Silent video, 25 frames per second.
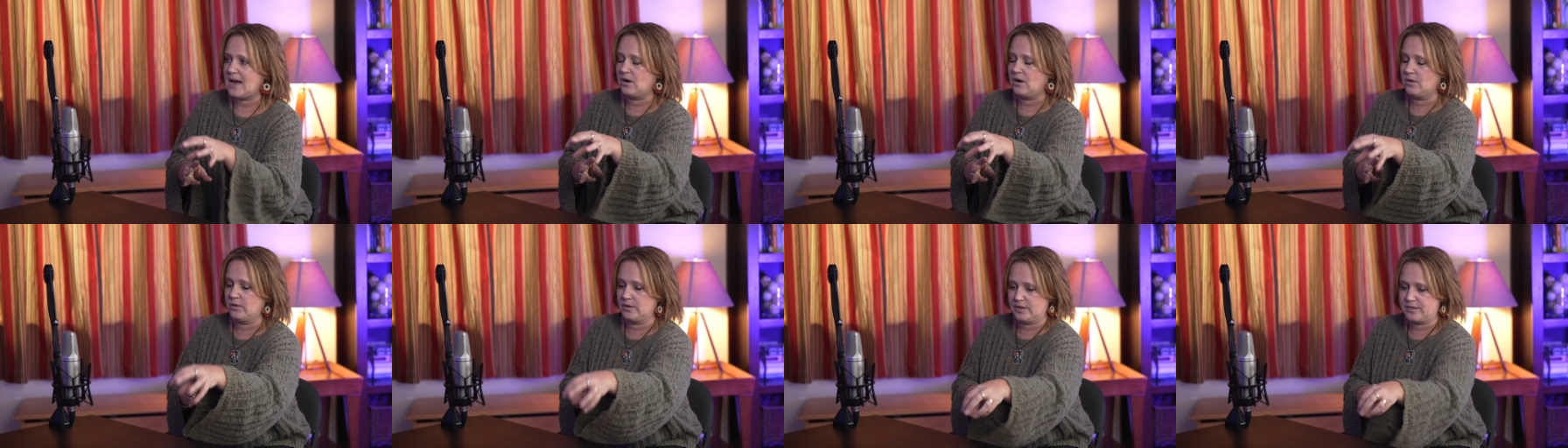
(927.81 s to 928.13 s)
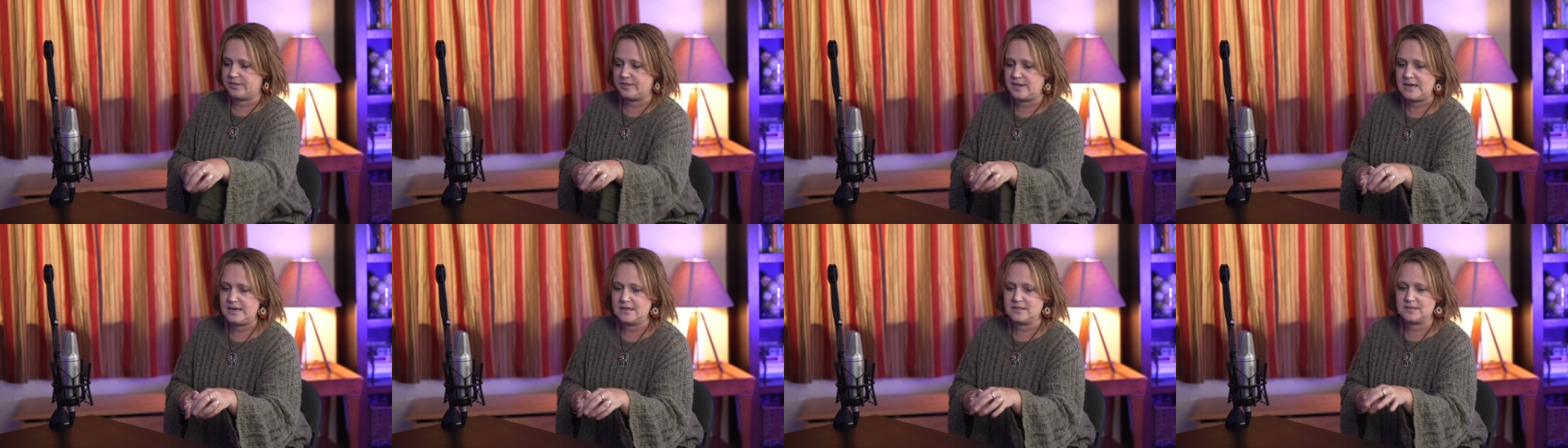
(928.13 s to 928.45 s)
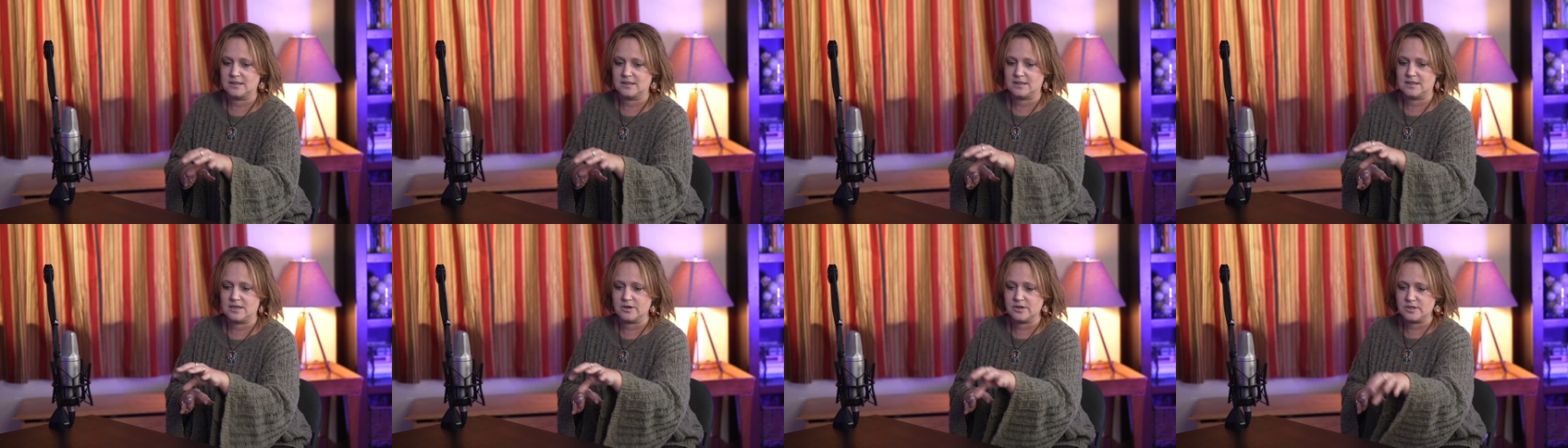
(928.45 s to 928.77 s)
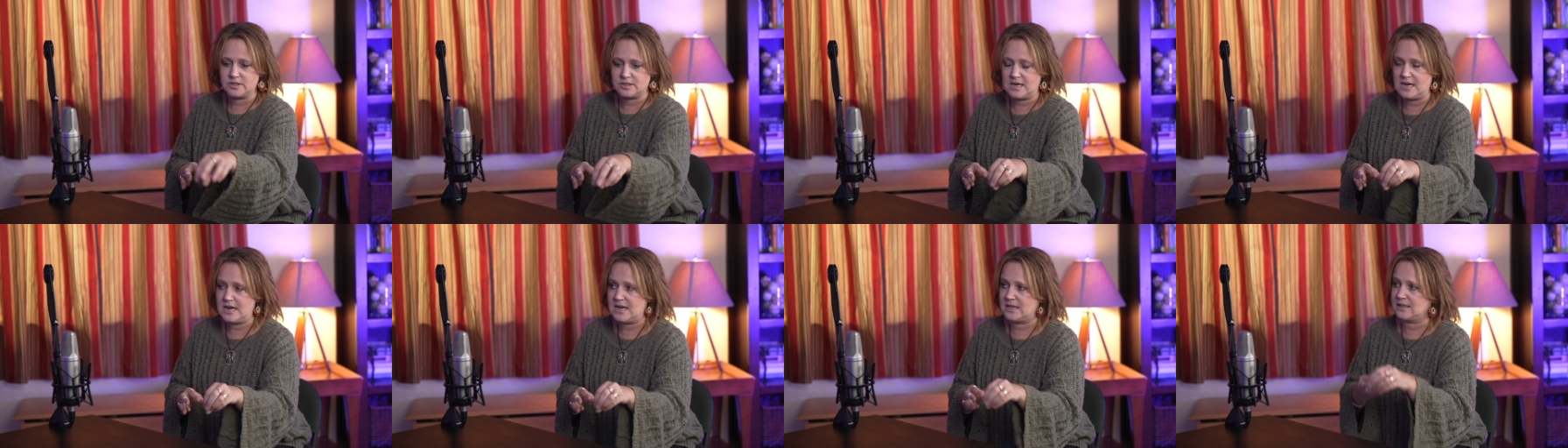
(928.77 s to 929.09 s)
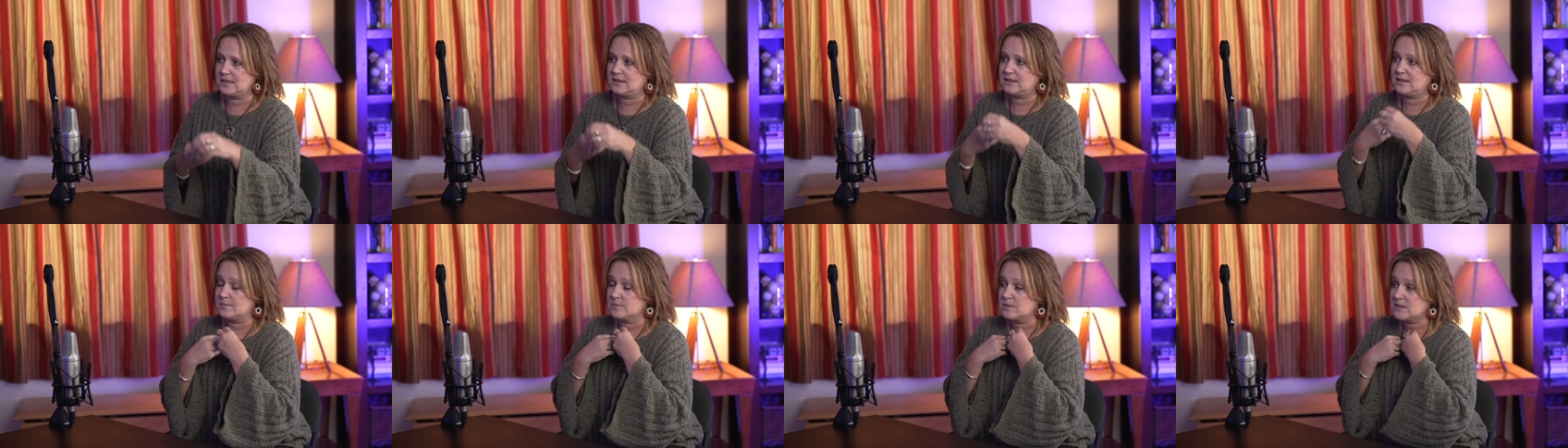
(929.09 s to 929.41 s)
out things that they're seeing
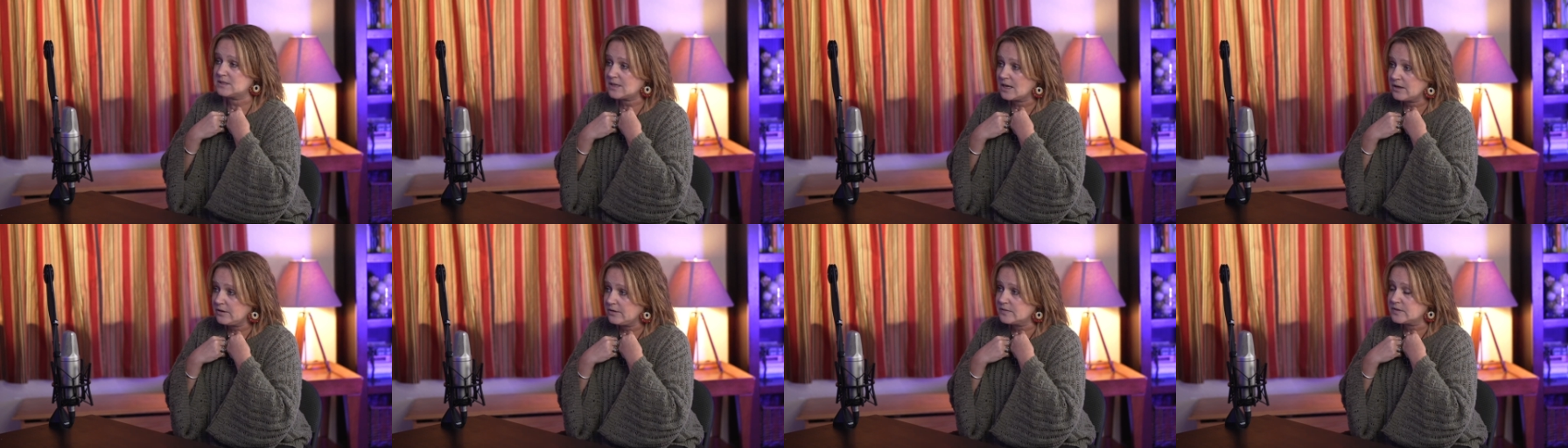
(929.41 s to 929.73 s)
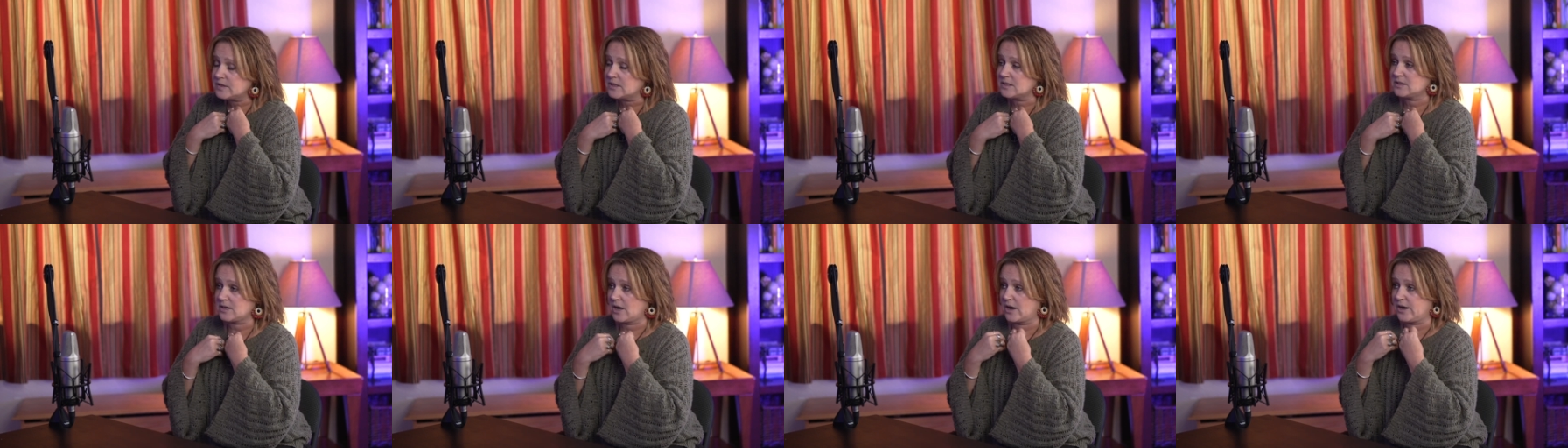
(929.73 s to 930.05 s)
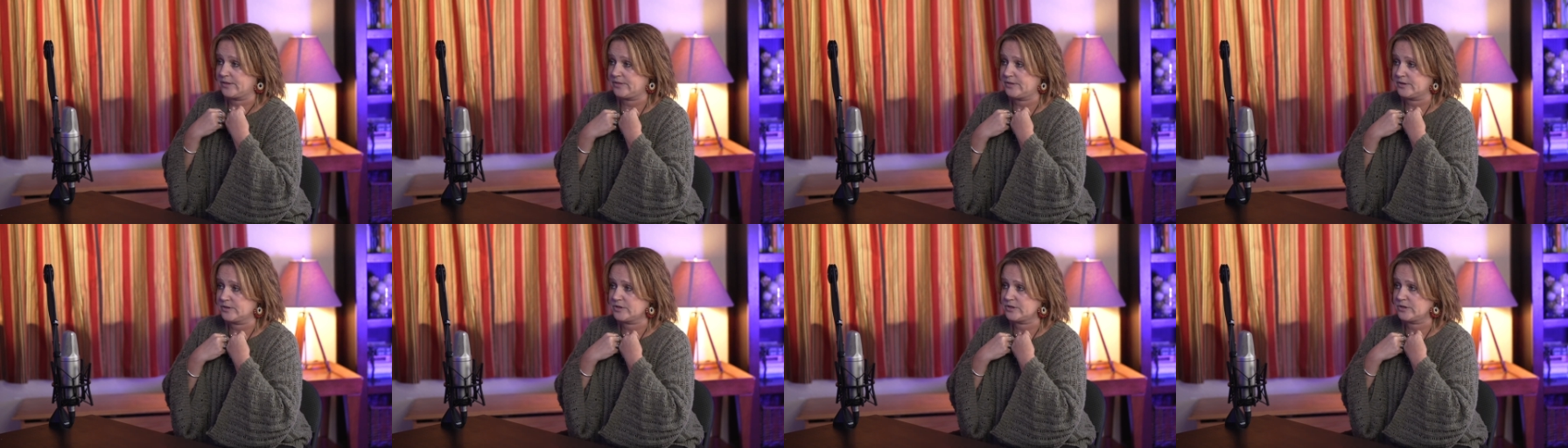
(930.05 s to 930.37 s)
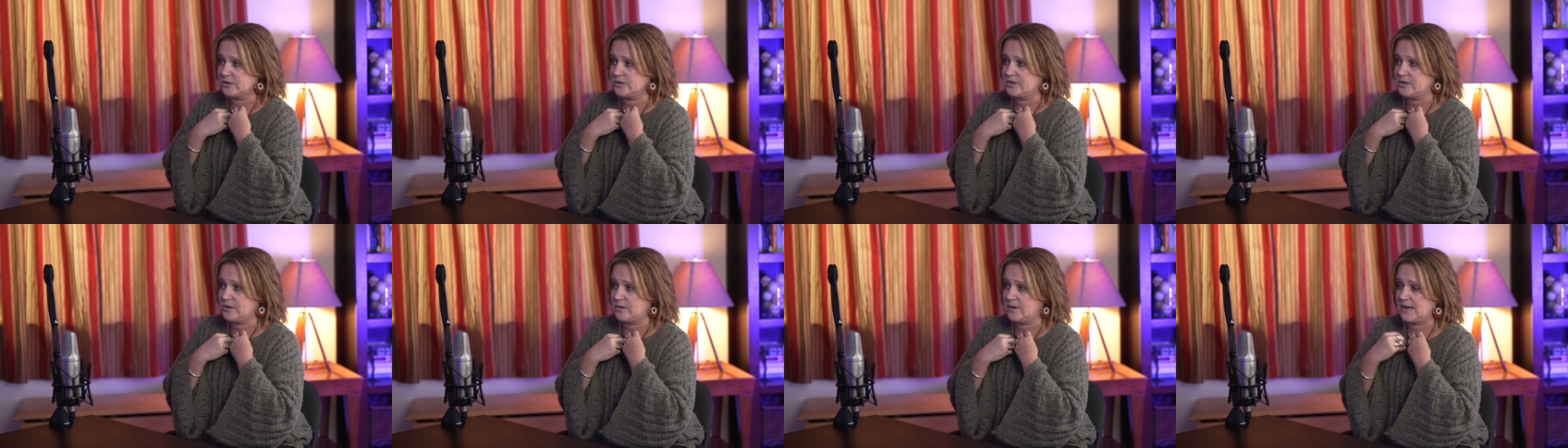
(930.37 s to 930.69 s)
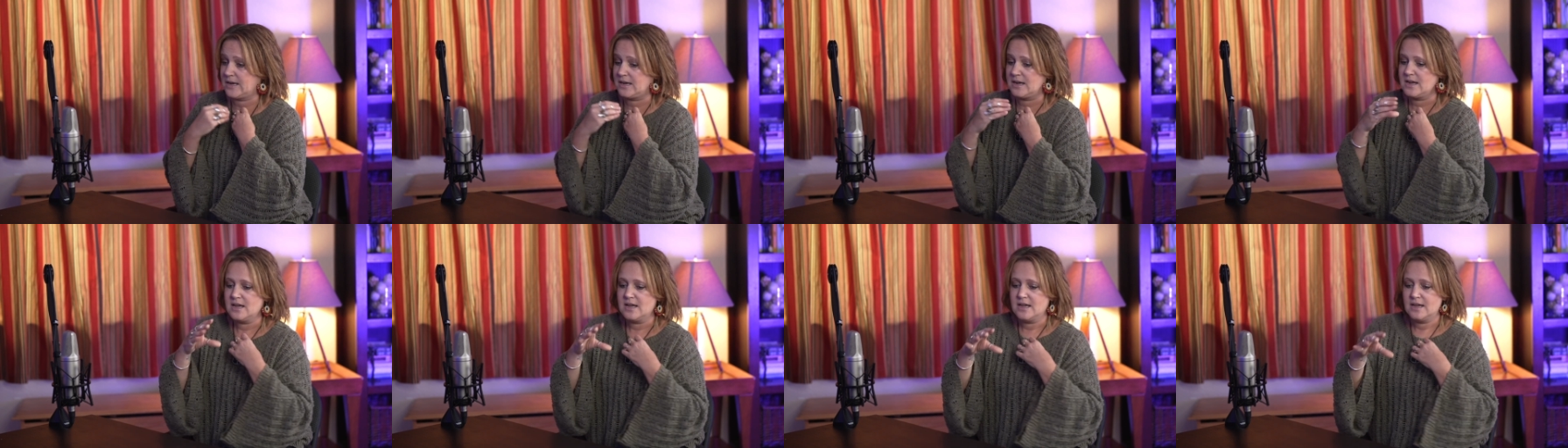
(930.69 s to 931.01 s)
that themselves as authors are
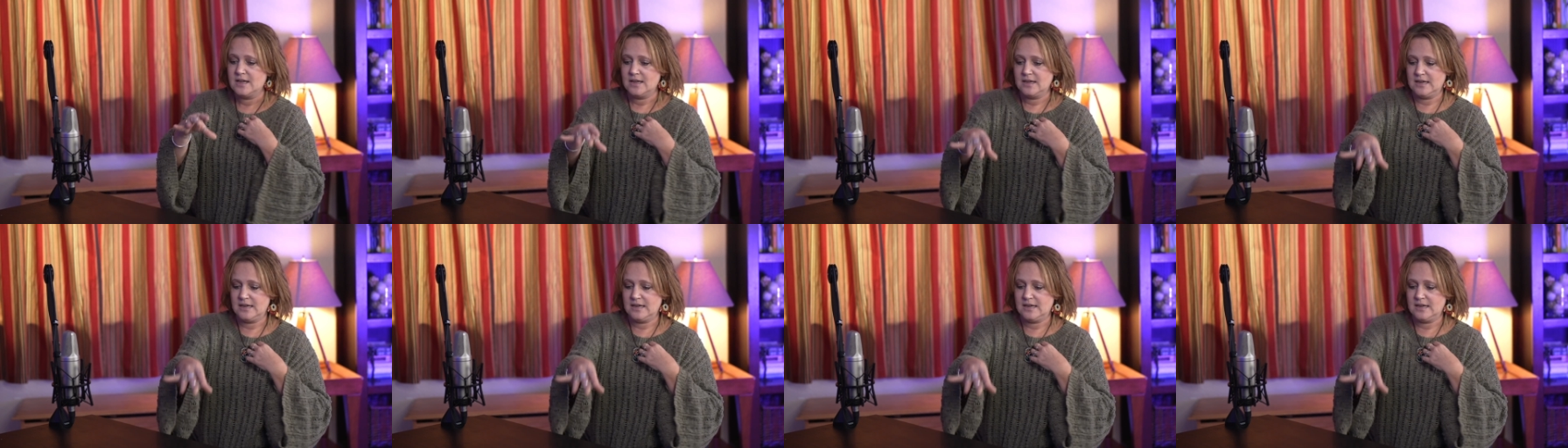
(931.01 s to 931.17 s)
doing mm-hmm.